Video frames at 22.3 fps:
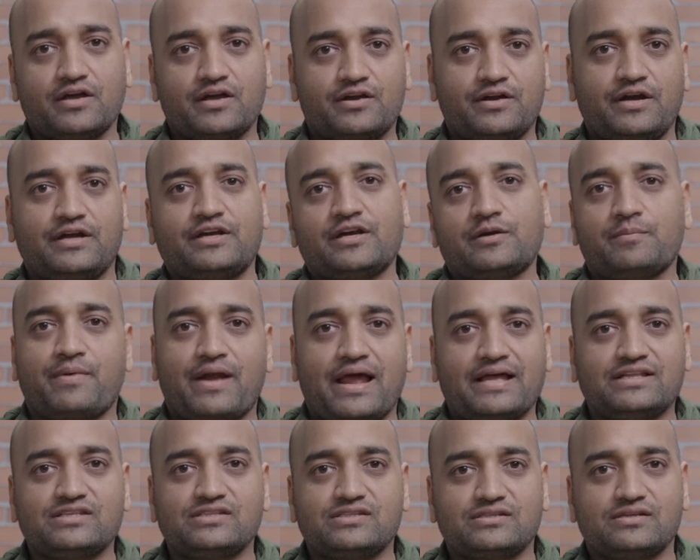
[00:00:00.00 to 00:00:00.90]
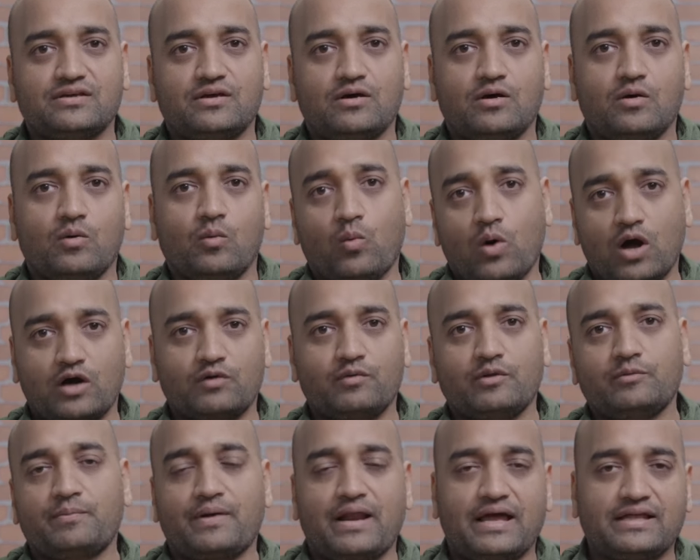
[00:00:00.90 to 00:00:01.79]
created brands, worked
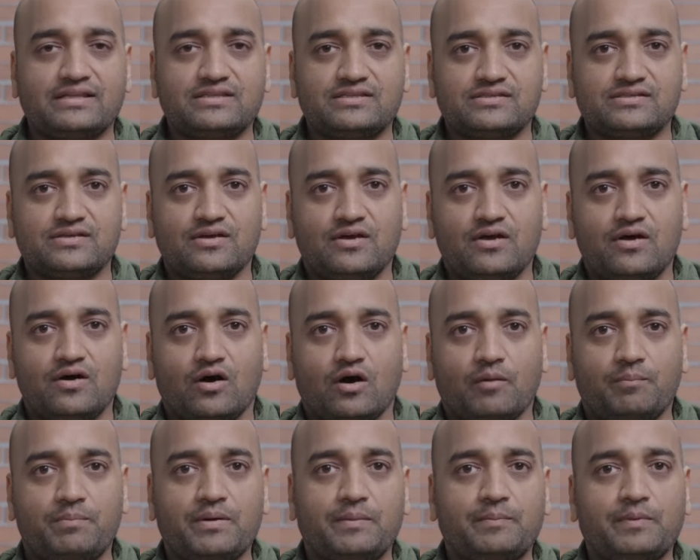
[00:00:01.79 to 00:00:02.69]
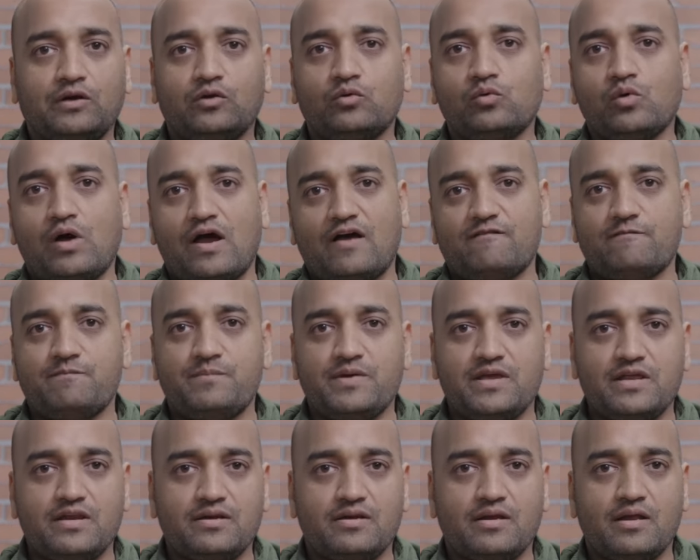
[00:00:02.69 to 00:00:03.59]
with brands, or people who have
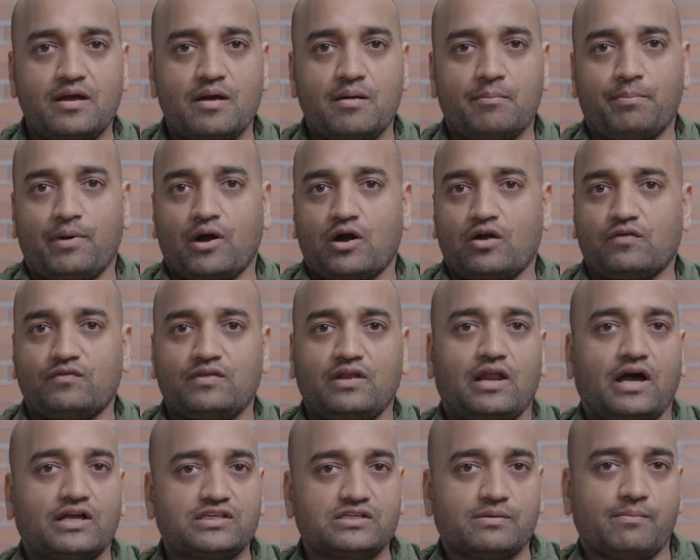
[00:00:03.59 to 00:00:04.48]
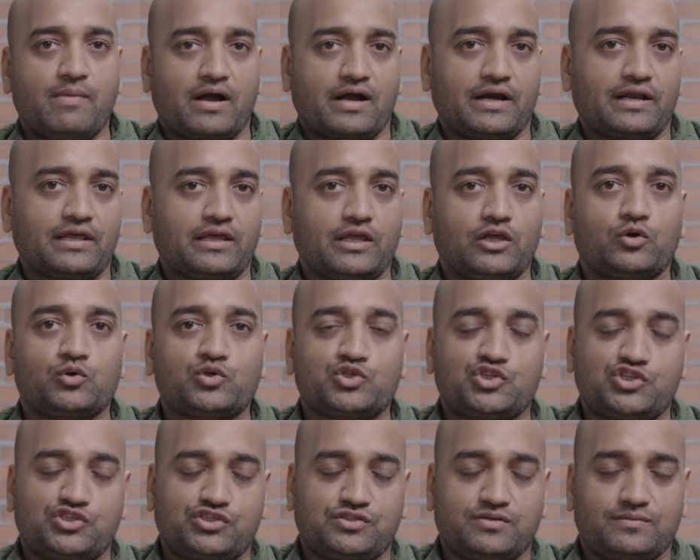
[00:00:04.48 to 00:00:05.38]
been part of the larger marketing
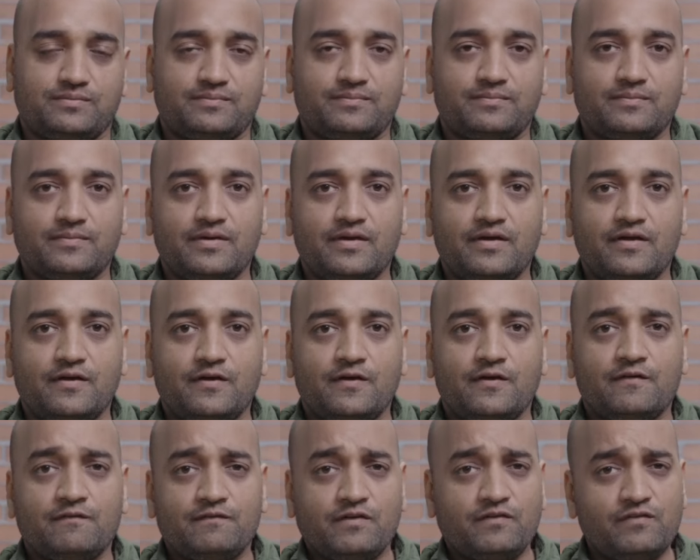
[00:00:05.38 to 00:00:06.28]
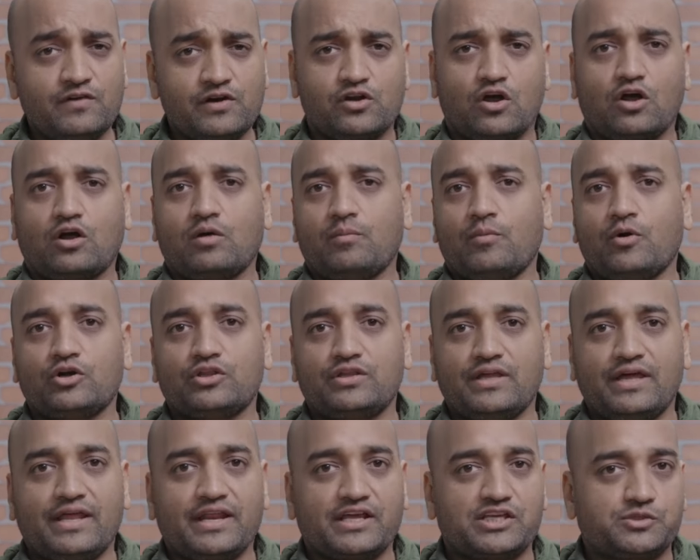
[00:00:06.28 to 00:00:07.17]
ecosystem. We will talk about
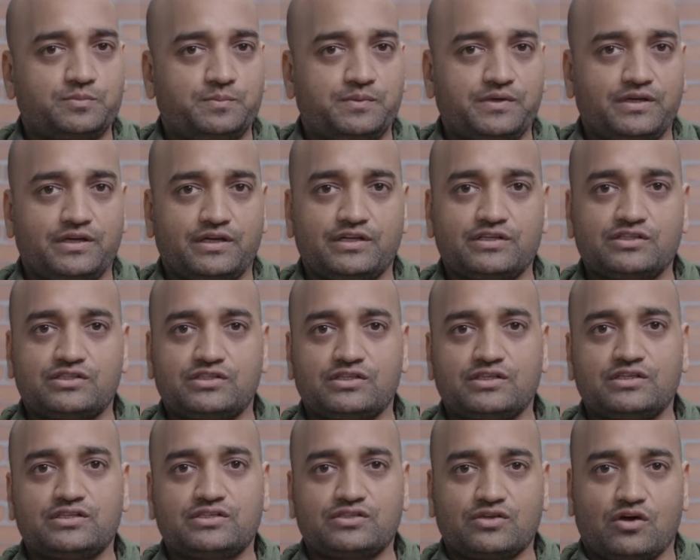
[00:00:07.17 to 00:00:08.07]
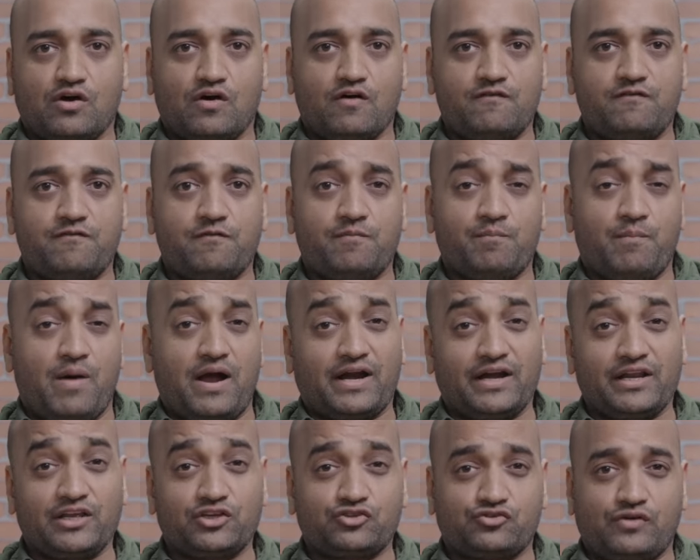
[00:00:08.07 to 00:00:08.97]
their experiences of
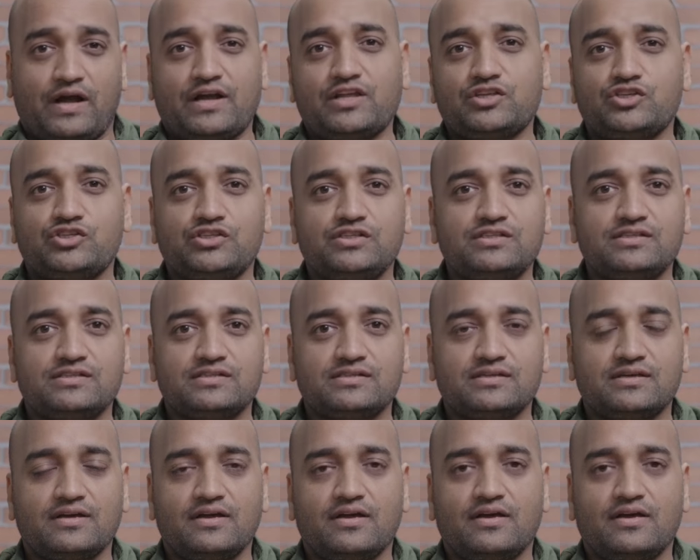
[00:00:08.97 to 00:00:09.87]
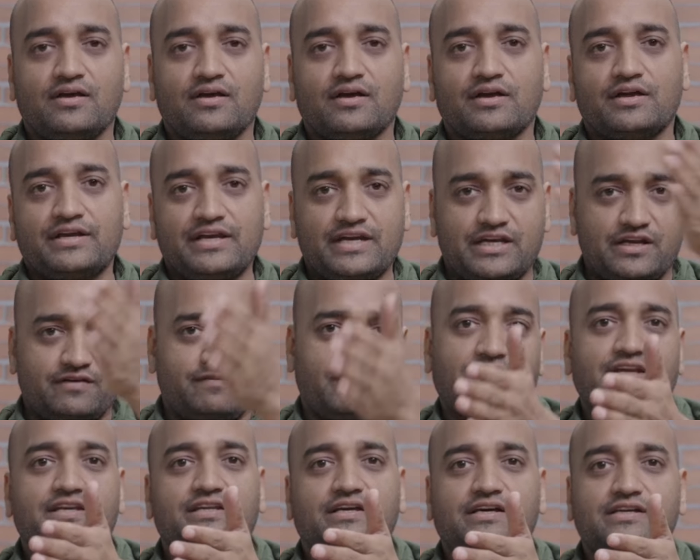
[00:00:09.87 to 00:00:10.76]
marketing strategies, creative
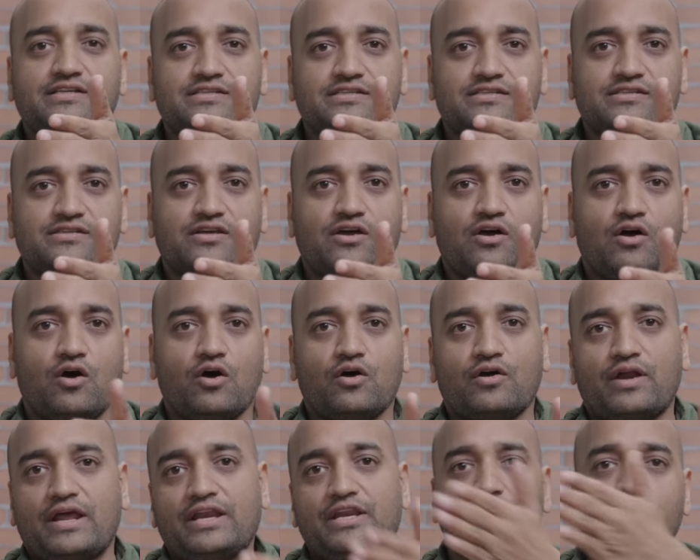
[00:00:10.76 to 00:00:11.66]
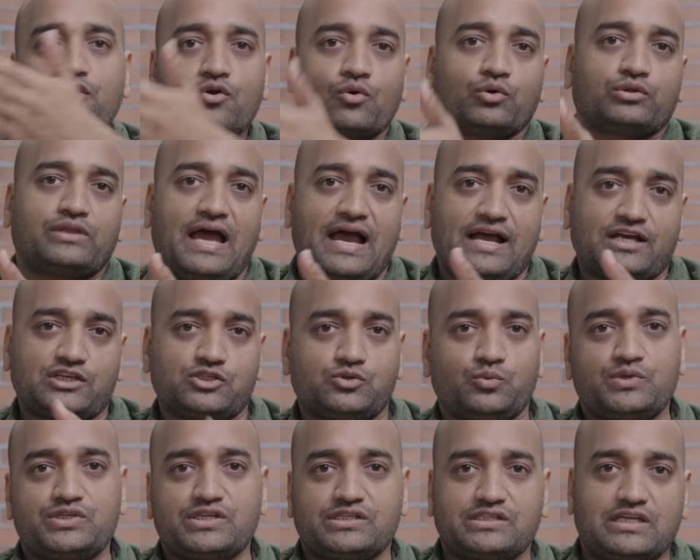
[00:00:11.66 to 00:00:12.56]
ideas, or any growth hacks
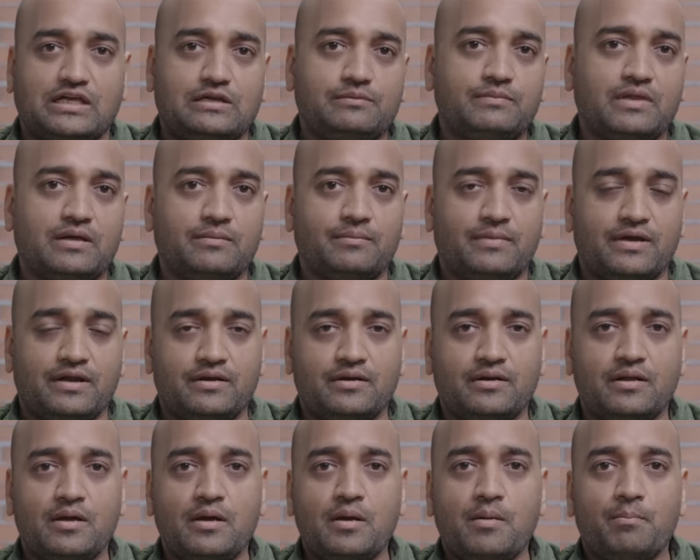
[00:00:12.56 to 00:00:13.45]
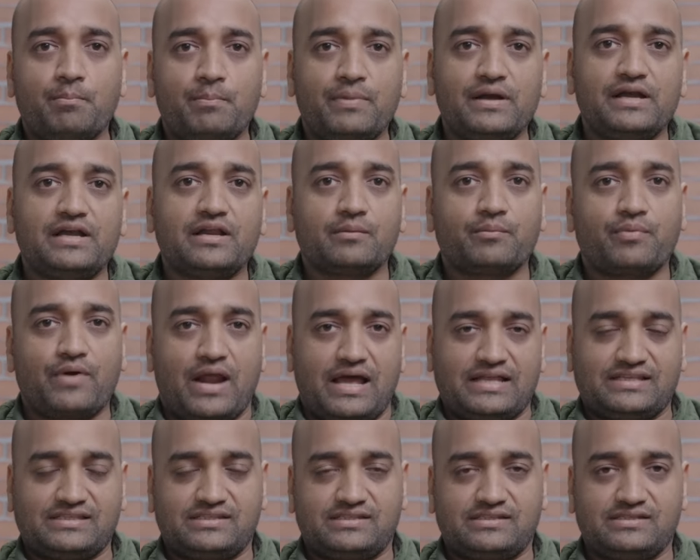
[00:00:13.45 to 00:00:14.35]
which has helped them in building
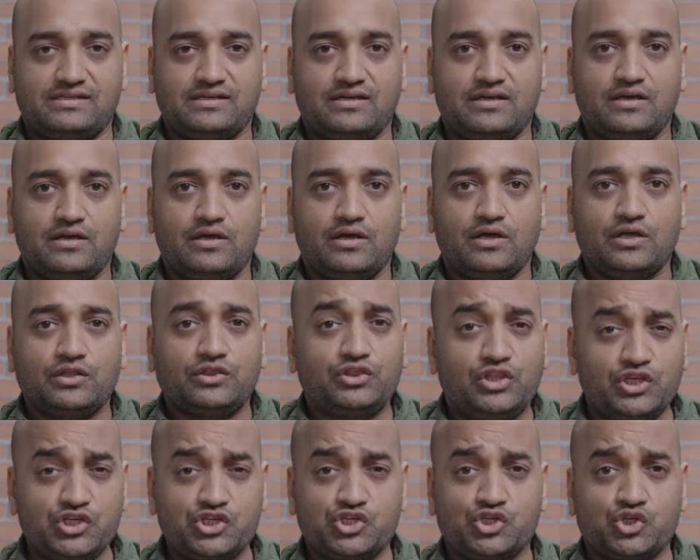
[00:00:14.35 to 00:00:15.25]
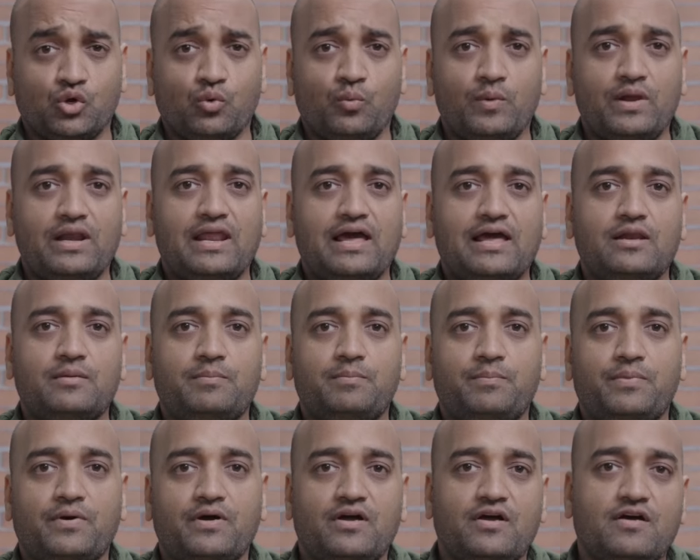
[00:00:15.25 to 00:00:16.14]
brands. This show will
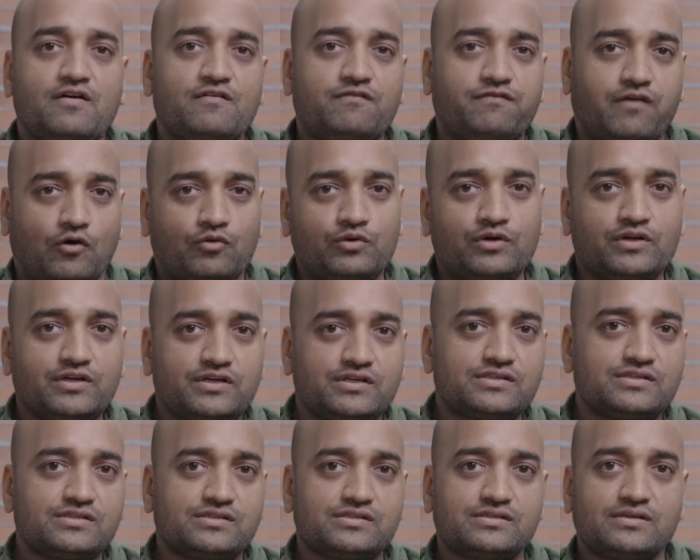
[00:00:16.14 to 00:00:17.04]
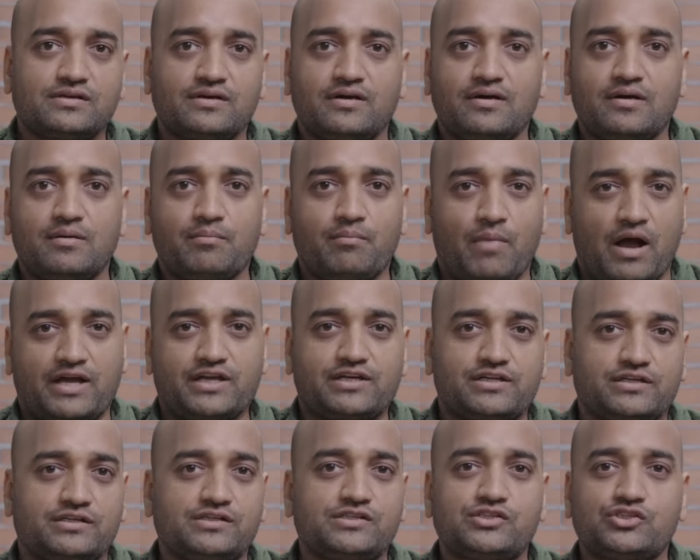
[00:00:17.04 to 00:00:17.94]
help founders,
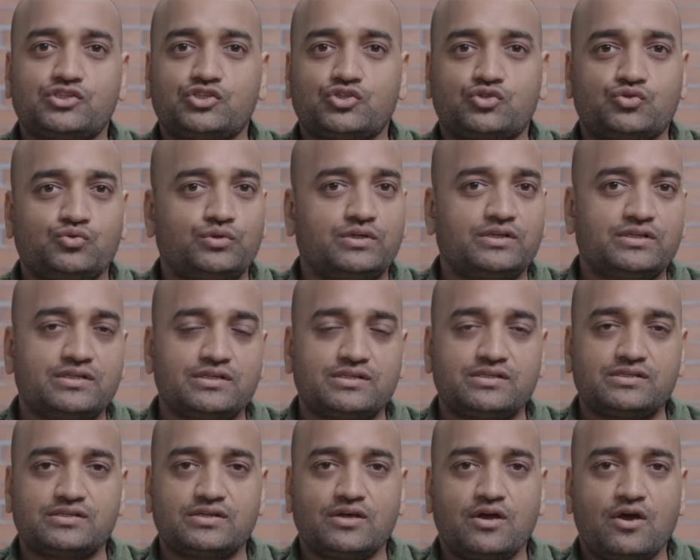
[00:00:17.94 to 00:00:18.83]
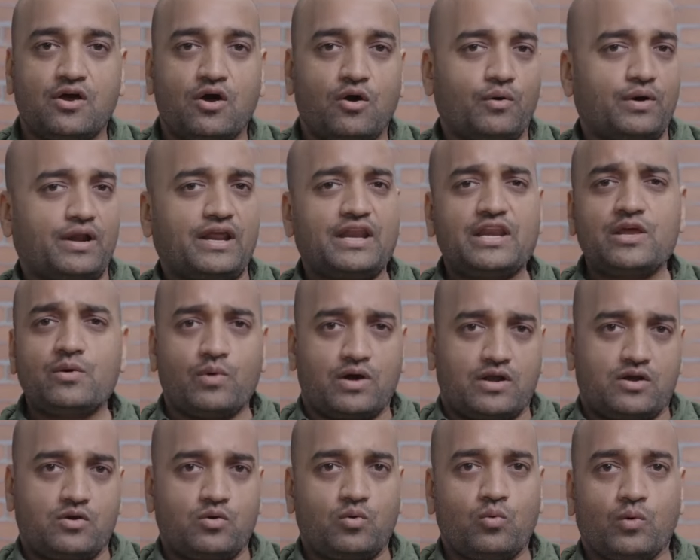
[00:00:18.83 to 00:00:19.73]
marketers, students, or
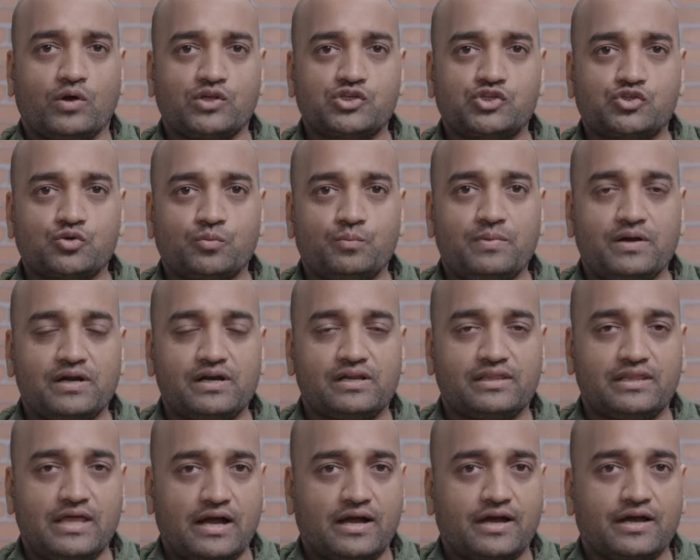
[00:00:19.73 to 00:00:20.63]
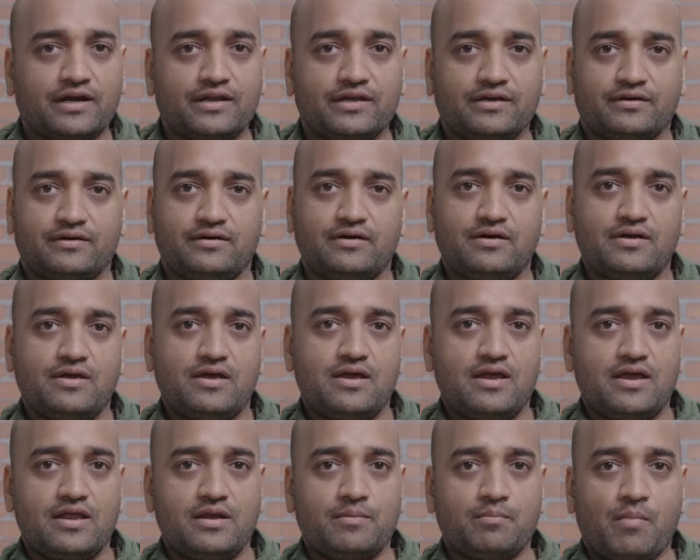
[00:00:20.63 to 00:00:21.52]
anyone who wants to build their career
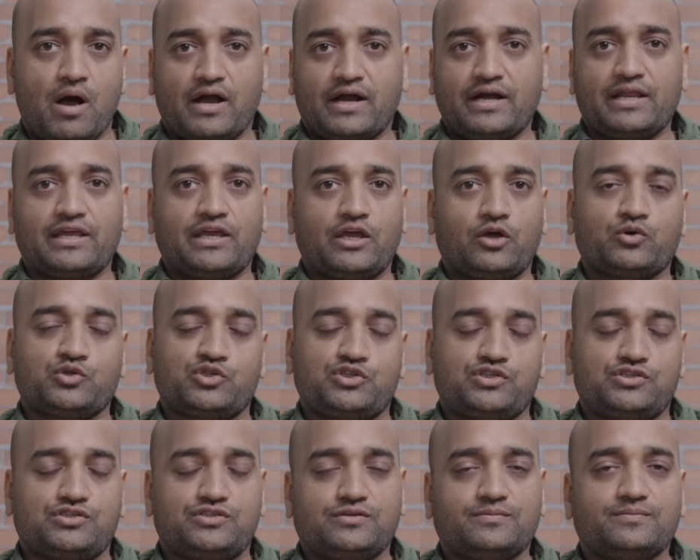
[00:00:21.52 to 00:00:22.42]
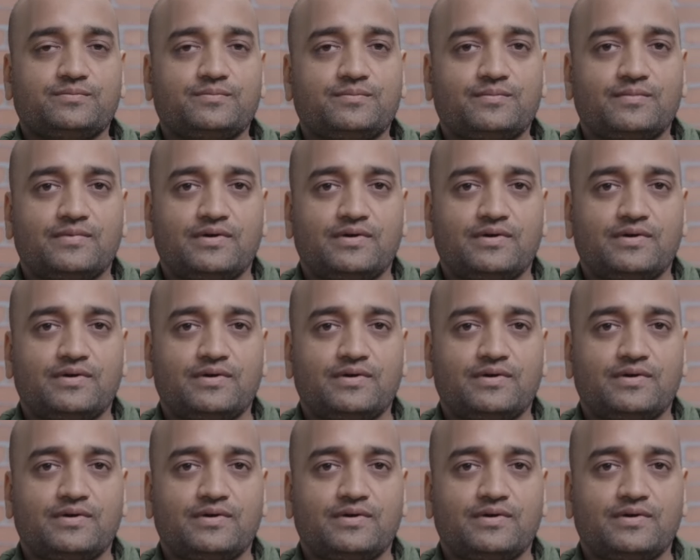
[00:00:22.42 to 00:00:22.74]
in marketing ecosystem.